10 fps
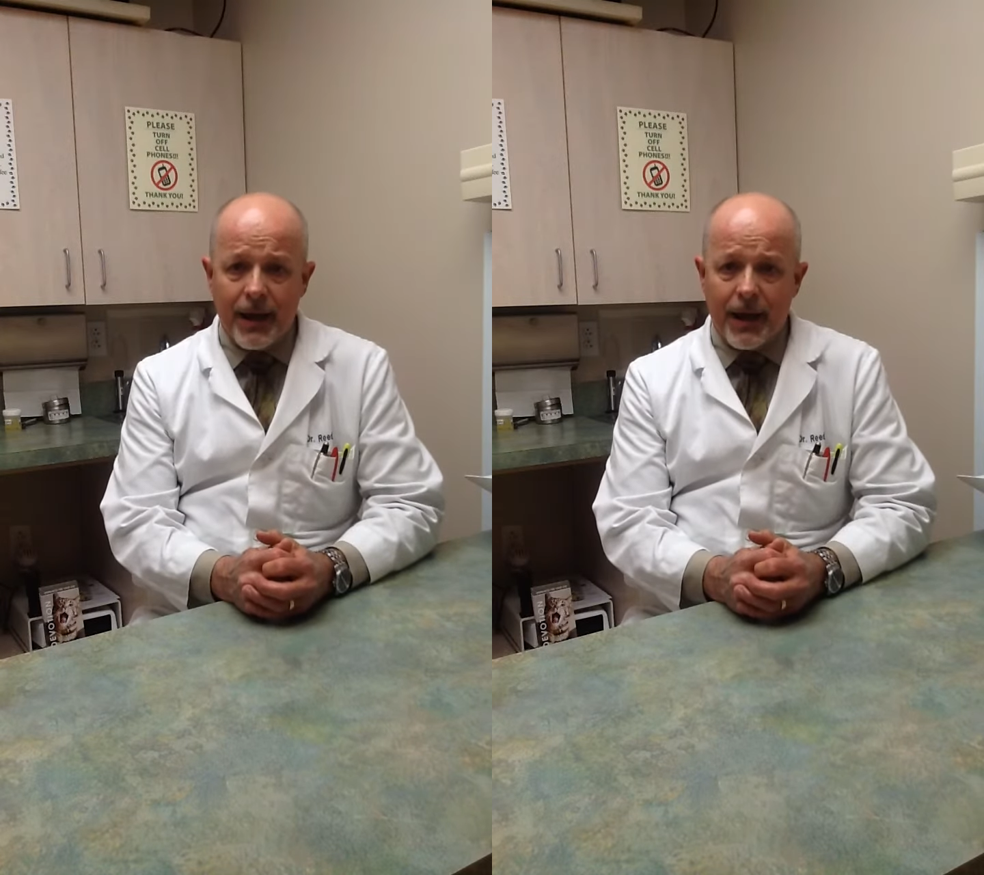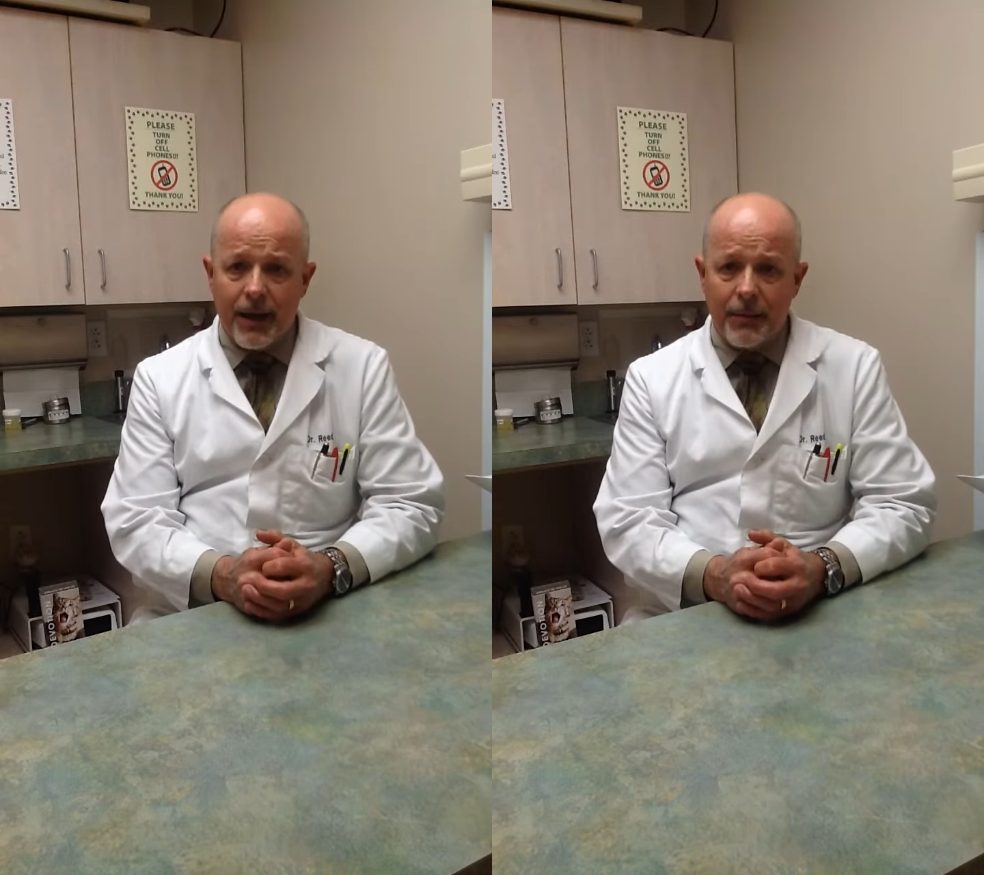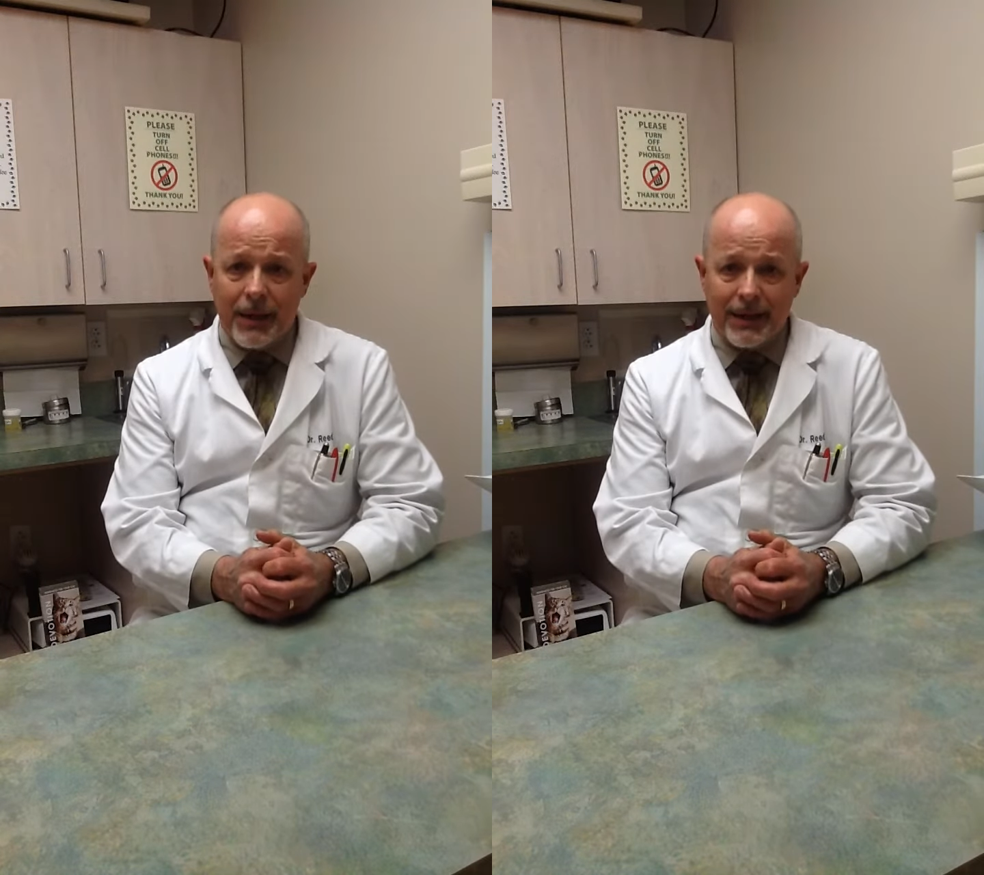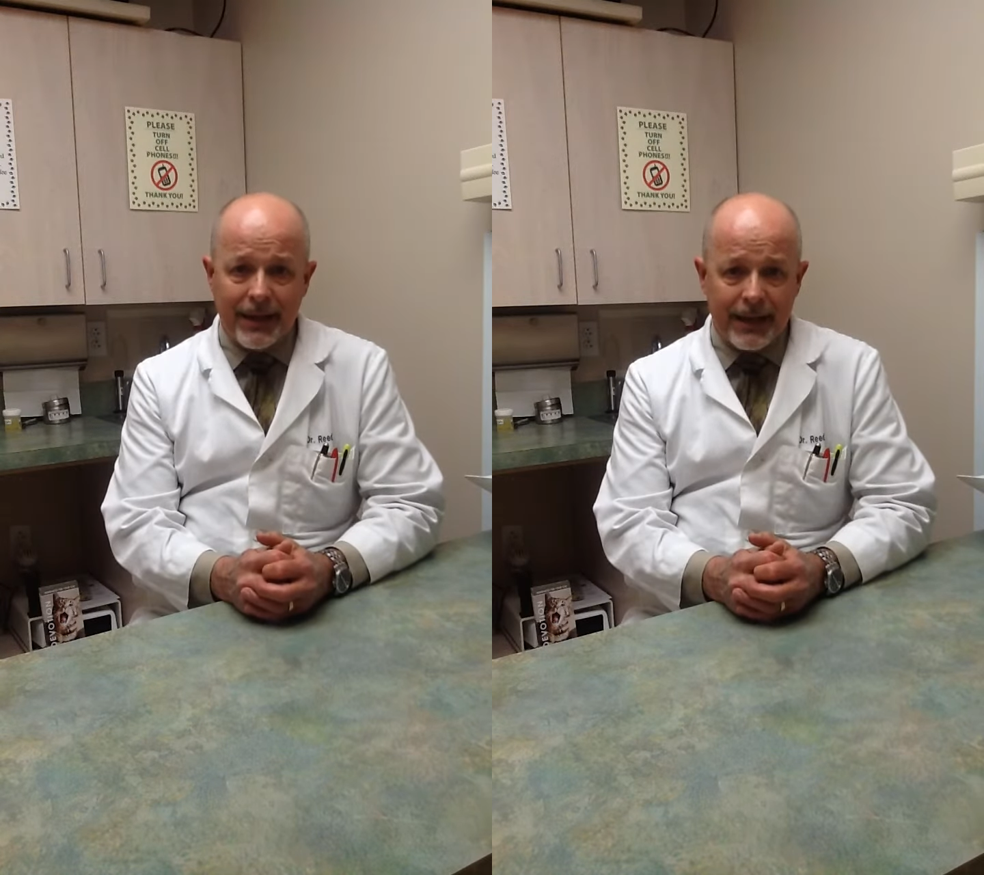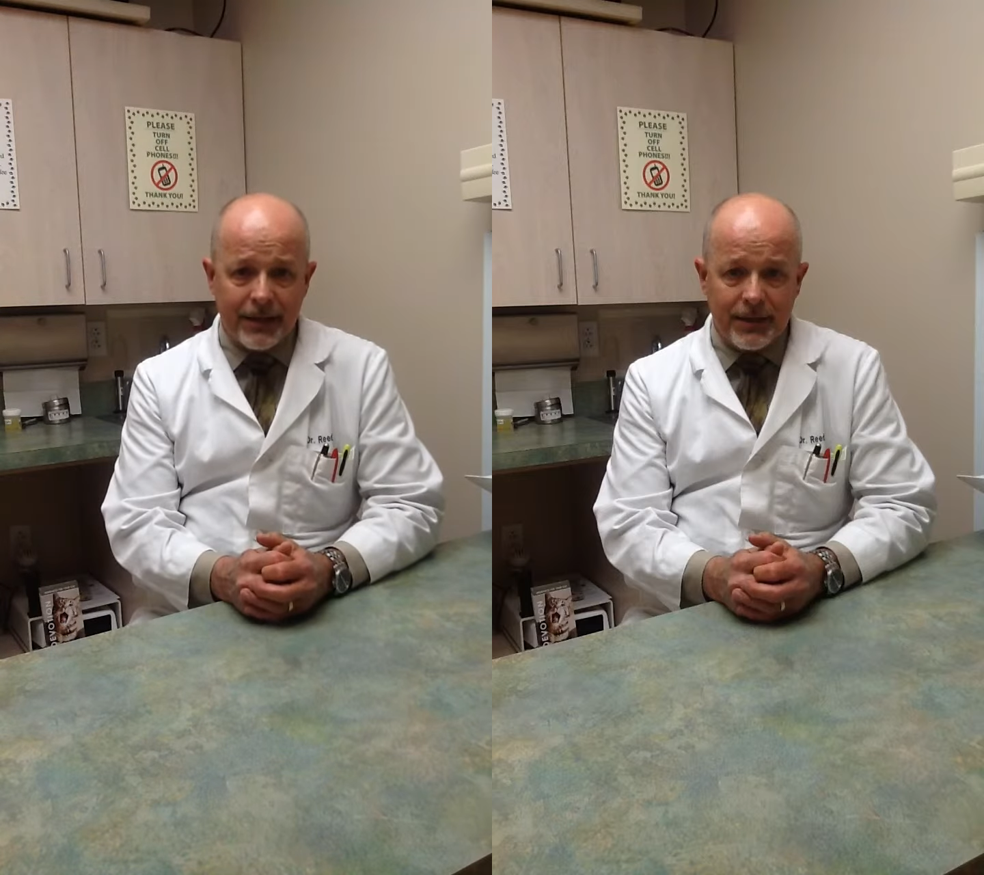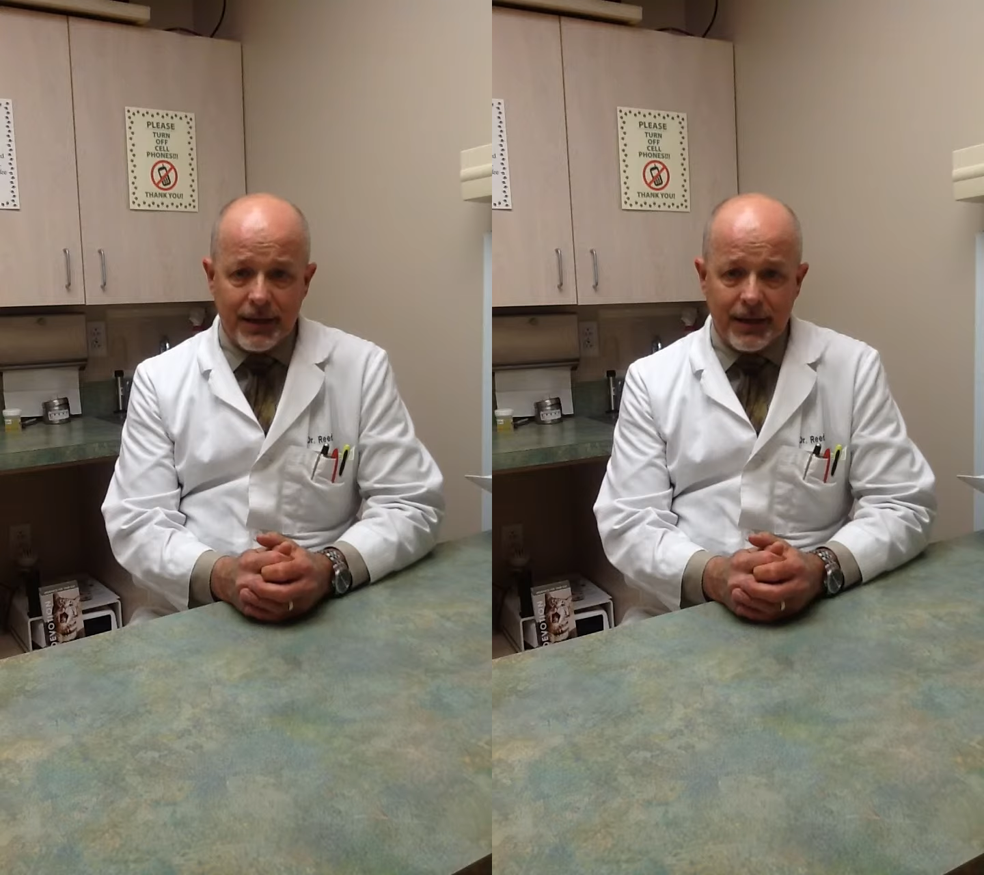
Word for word: uh, be cleaned